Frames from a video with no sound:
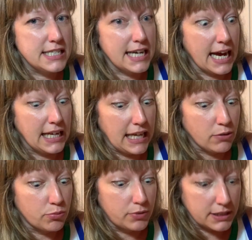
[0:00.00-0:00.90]
to get like
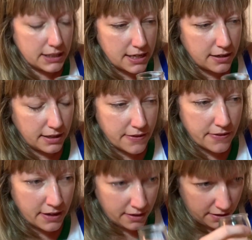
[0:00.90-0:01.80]
really in
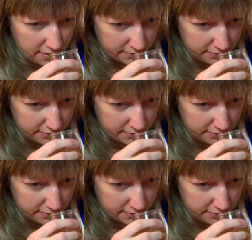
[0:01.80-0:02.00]
there